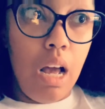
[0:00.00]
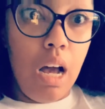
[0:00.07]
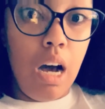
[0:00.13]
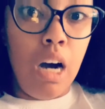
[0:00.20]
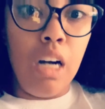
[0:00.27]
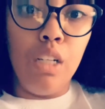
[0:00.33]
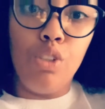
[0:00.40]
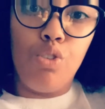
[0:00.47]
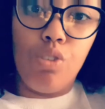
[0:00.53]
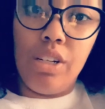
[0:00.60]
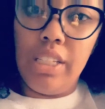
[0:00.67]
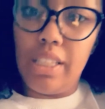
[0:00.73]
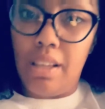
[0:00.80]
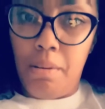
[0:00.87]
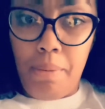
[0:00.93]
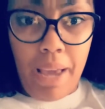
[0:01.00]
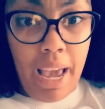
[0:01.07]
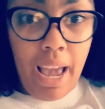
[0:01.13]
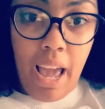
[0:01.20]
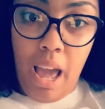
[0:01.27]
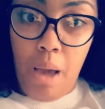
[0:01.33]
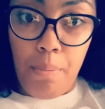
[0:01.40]
hundreds of
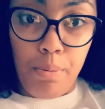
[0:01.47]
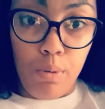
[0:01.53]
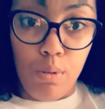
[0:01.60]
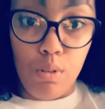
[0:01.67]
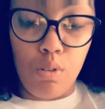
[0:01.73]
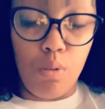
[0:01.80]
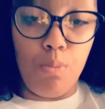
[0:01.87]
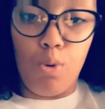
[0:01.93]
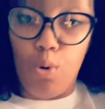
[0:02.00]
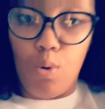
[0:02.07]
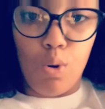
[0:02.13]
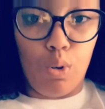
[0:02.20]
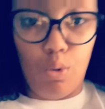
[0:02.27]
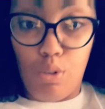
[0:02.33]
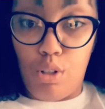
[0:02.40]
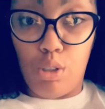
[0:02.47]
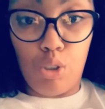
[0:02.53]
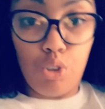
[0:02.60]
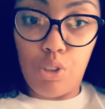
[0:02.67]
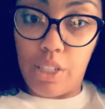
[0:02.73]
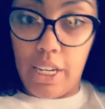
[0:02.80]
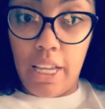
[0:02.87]
bad apples from growing on your
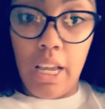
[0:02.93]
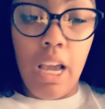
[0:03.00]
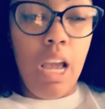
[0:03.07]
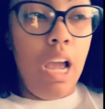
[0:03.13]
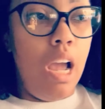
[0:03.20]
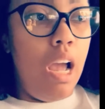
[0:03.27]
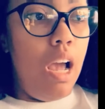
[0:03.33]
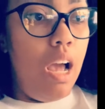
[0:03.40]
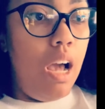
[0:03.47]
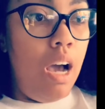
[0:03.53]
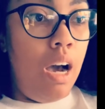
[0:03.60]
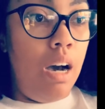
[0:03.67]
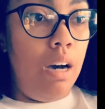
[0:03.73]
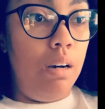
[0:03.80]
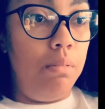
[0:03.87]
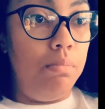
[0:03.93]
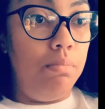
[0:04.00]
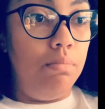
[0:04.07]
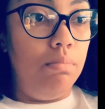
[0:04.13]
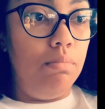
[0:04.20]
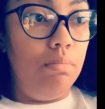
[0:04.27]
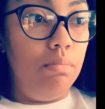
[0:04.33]
tree.
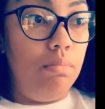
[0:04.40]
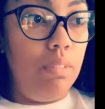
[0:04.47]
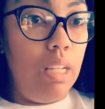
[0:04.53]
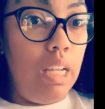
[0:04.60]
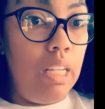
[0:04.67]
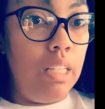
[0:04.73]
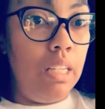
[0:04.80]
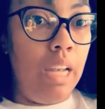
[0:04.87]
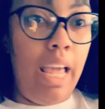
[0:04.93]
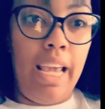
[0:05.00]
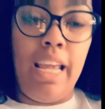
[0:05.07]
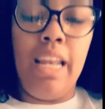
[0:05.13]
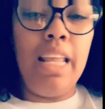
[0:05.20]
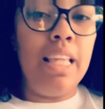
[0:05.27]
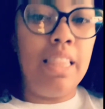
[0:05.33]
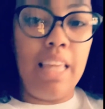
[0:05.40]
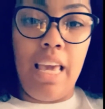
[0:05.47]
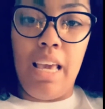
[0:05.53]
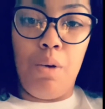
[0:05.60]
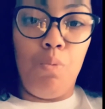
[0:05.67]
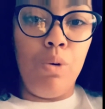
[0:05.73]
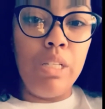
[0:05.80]
Like
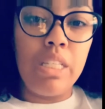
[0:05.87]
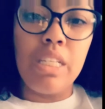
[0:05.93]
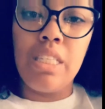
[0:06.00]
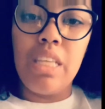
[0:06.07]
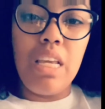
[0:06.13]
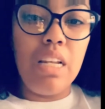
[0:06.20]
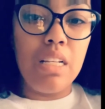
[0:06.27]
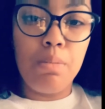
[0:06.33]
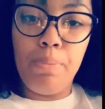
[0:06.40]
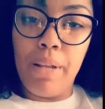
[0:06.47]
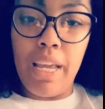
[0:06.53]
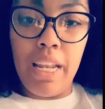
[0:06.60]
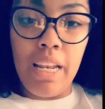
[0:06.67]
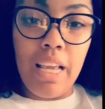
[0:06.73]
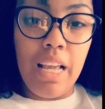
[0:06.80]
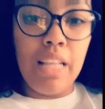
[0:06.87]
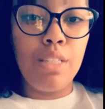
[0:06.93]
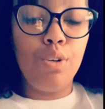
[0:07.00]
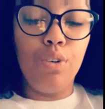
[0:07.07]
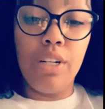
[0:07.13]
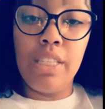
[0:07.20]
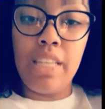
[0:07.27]
anything, once a seed is planted, it's
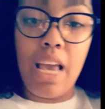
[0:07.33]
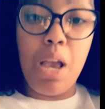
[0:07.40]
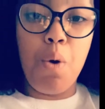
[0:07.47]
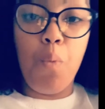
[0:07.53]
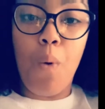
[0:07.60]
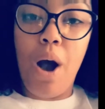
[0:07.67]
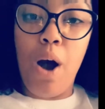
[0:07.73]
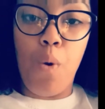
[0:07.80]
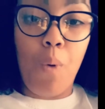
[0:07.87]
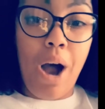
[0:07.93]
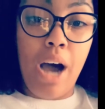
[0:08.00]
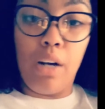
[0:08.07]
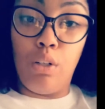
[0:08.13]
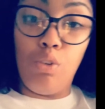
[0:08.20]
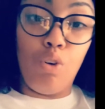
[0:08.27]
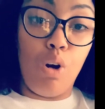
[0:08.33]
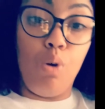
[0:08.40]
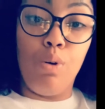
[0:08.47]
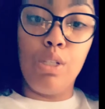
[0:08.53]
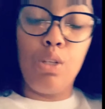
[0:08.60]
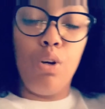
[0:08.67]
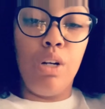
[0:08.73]
going to take a while to
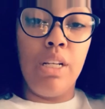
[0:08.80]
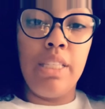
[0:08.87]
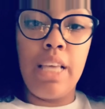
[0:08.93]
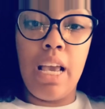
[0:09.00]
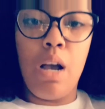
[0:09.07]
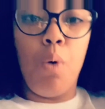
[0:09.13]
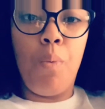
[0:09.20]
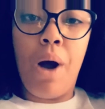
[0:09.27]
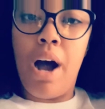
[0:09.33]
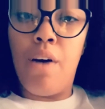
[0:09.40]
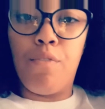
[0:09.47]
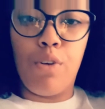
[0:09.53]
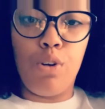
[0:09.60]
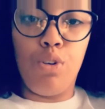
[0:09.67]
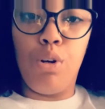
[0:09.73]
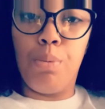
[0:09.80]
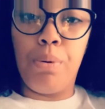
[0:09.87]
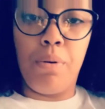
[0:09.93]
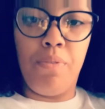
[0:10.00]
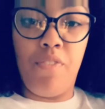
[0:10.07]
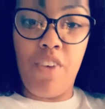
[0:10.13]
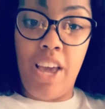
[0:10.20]
grow. It's going to take a while for you to
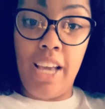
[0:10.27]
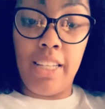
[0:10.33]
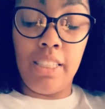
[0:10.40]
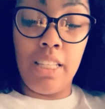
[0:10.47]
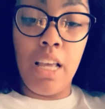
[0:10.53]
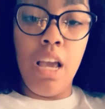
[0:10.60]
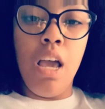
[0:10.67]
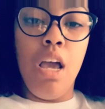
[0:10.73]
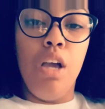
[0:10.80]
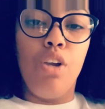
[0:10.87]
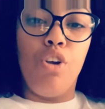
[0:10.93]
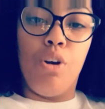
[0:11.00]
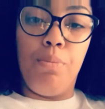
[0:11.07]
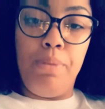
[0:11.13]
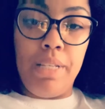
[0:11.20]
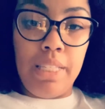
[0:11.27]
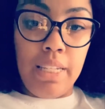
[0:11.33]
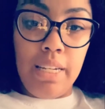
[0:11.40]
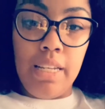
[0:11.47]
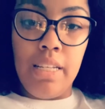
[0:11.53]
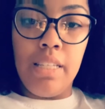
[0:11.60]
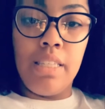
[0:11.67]
perfect your
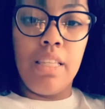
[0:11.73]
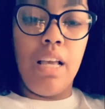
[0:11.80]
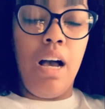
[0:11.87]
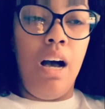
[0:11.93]
business,